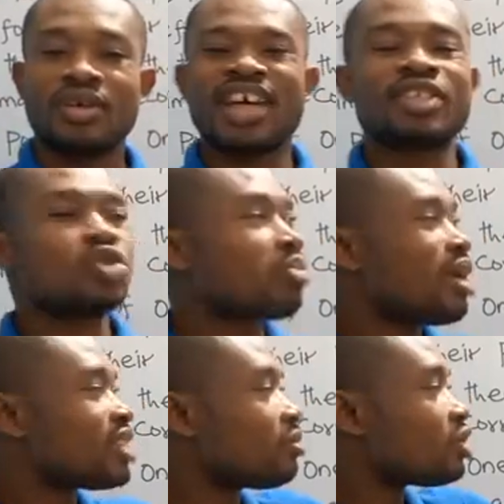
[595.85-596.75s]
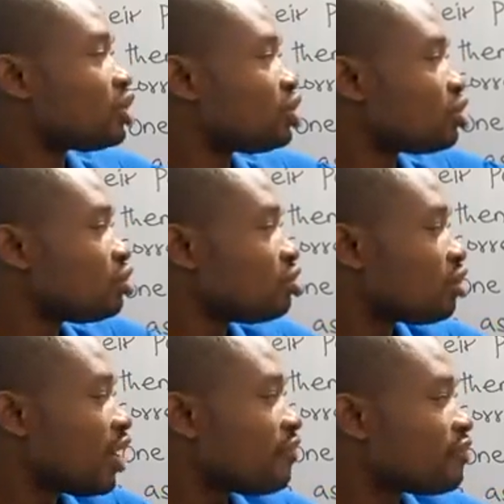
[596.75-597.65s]
I took my time to show
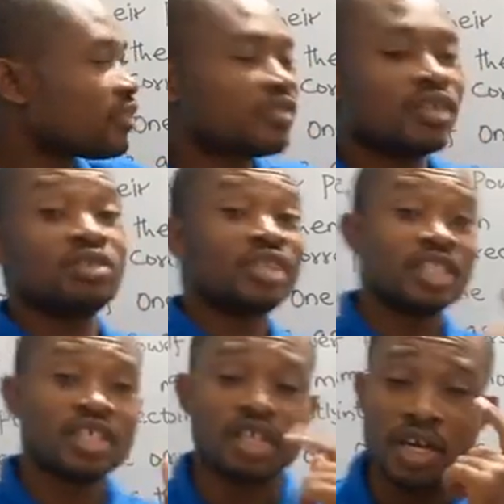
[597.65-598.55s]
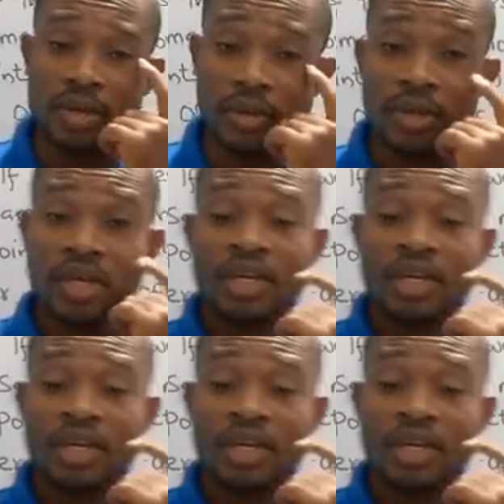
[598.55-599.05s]
you everything you need to know.